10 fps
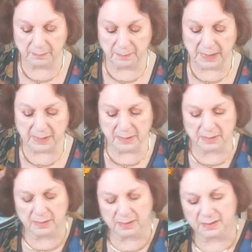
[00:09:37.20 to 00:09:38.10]
being
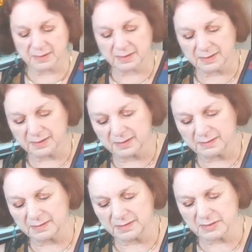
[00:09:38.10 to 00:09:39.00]

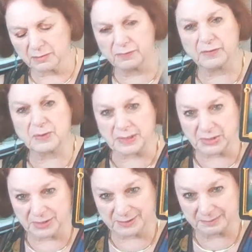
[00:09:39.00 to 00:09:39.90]
so
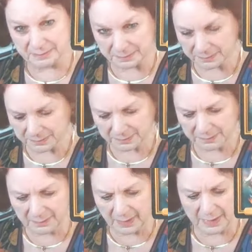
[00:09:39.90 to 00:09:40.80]
foolish
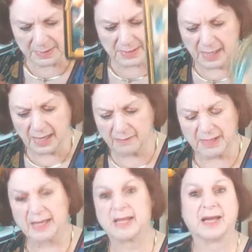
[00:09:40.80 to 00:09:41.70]
as to not
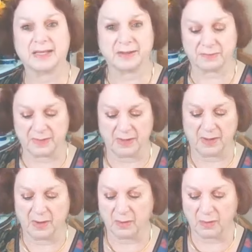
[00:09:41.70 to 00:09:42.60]
having any idea of
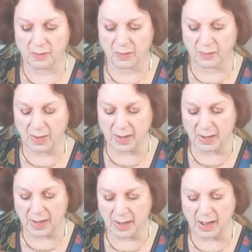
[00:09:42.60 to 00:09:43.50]

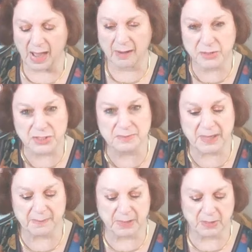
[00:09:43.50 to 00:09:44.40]
how she's
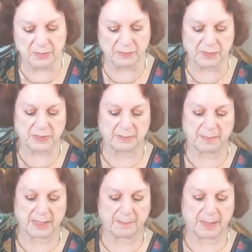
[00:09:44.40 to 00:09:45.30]
being maneuvered and
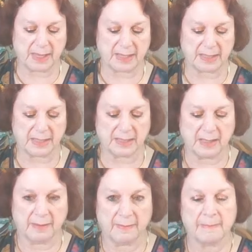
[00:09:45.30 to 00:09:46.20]
manipulated.
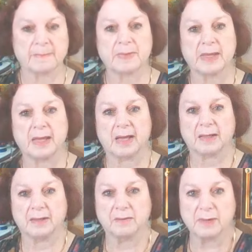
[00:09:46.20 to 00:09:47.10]

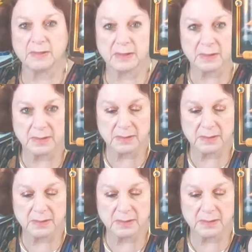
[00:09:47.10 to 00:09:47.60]
Where